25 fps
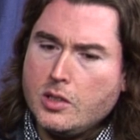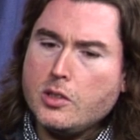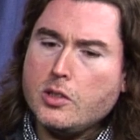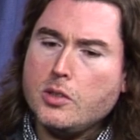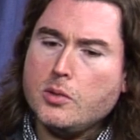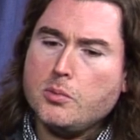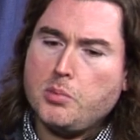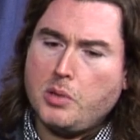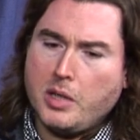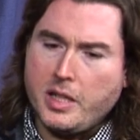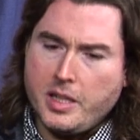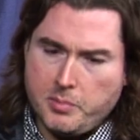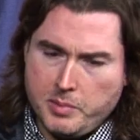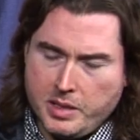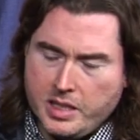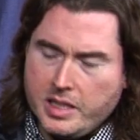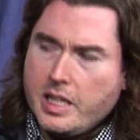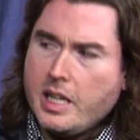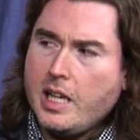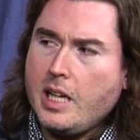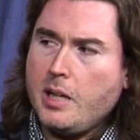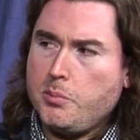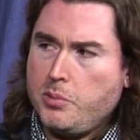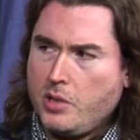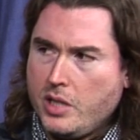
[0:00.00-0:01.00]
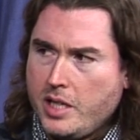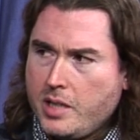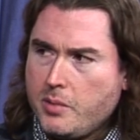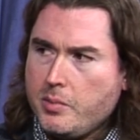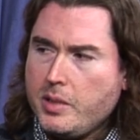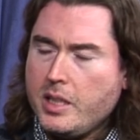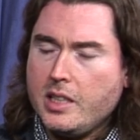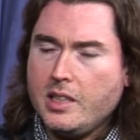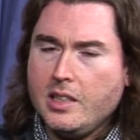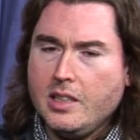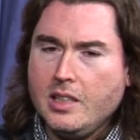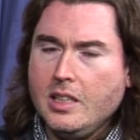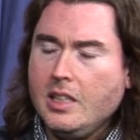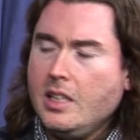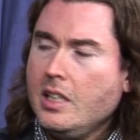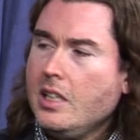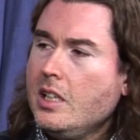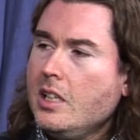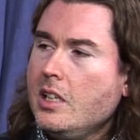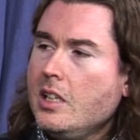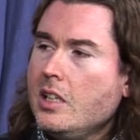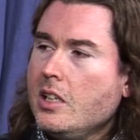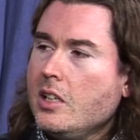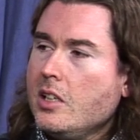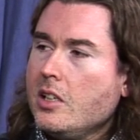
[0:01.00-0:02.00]
was the third base, Bregman fired over to
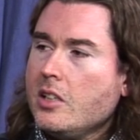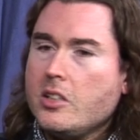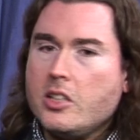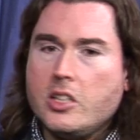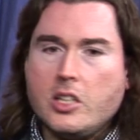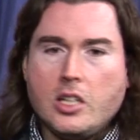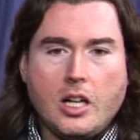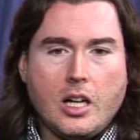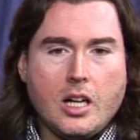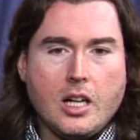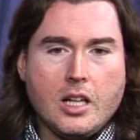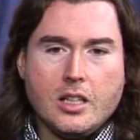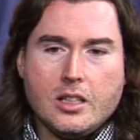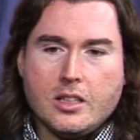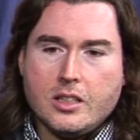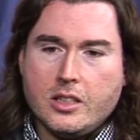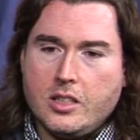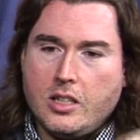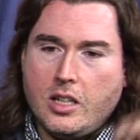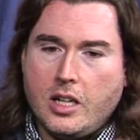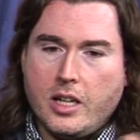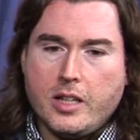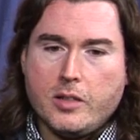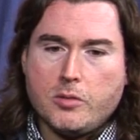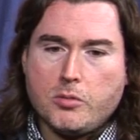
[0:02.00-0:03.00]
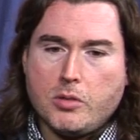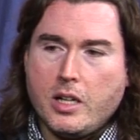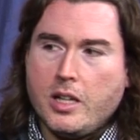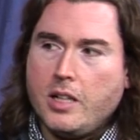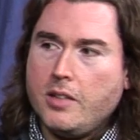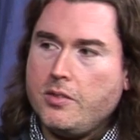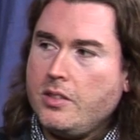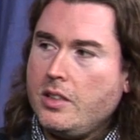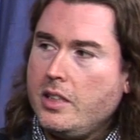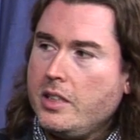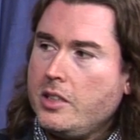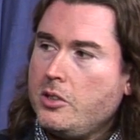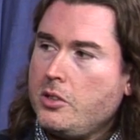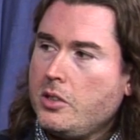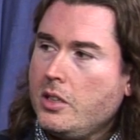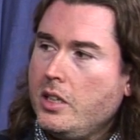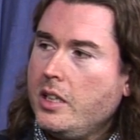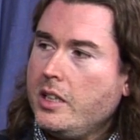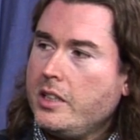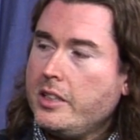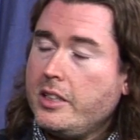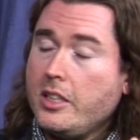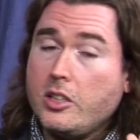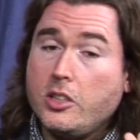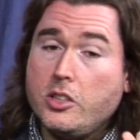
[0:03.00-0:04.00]
first. Caught it right up, like
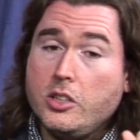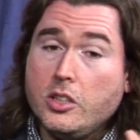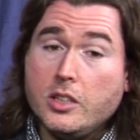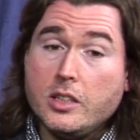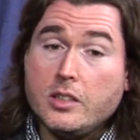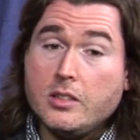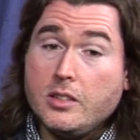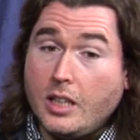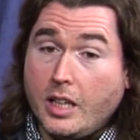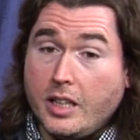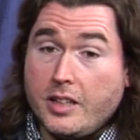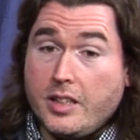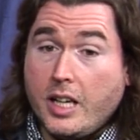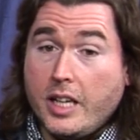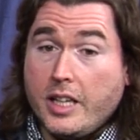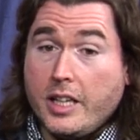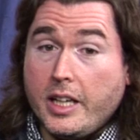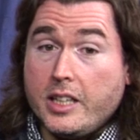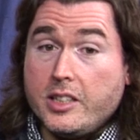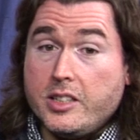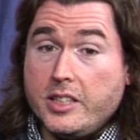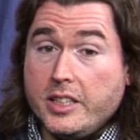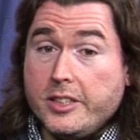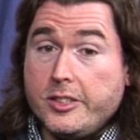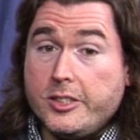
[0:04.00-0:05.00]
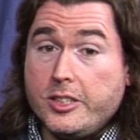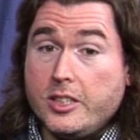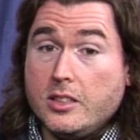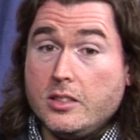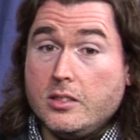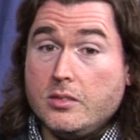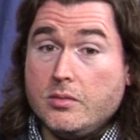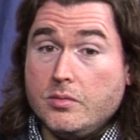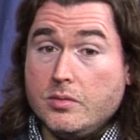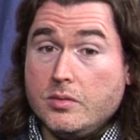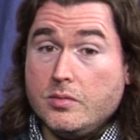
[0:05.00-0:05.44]
a decent